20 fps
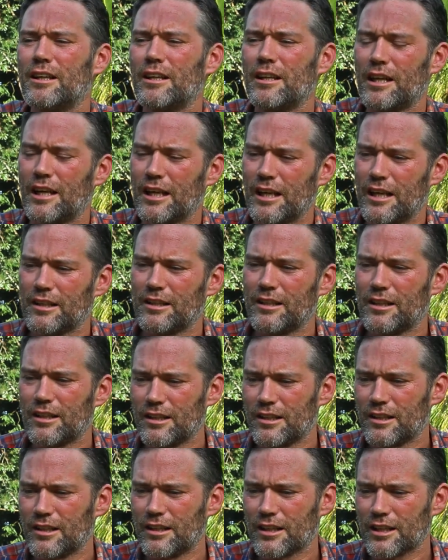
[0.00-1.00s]
and
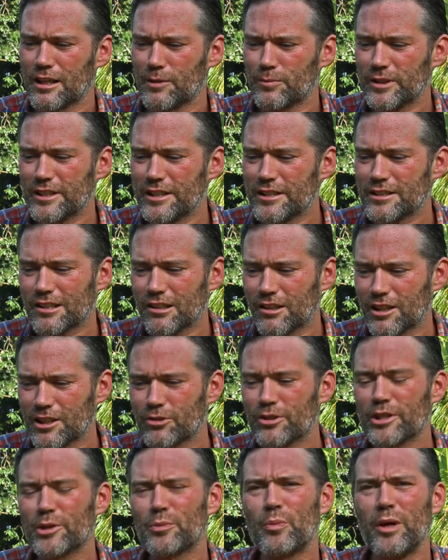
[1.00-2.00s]
a couple of years ago I'd
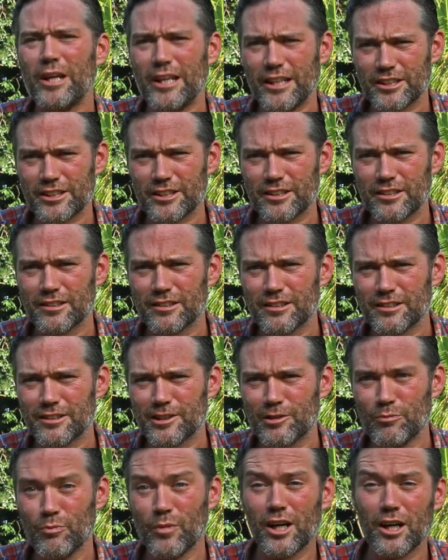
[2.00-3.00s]
already pitched
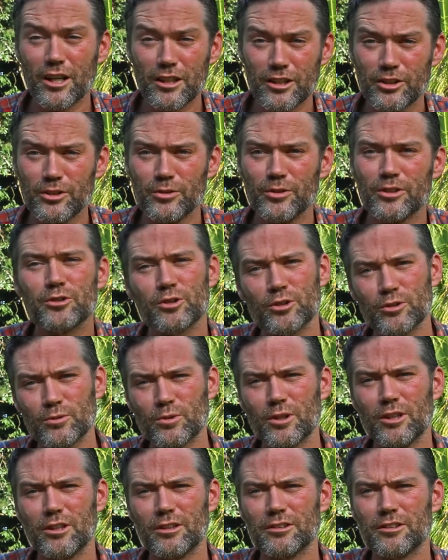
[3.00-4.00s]
Manu as the
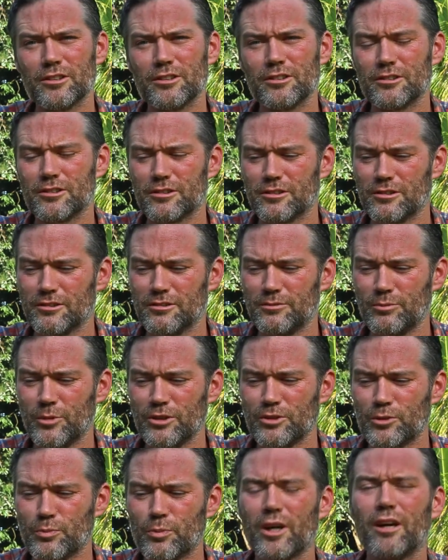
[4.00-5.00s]
world's
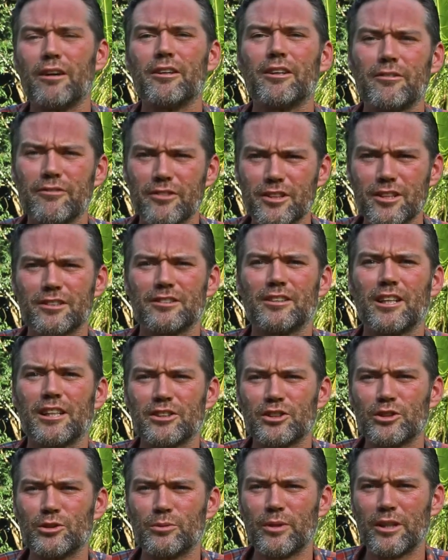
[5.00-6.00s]
most biodiverse
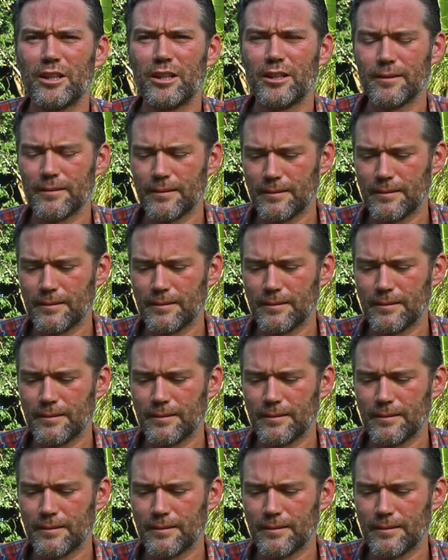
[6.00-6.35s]
national park.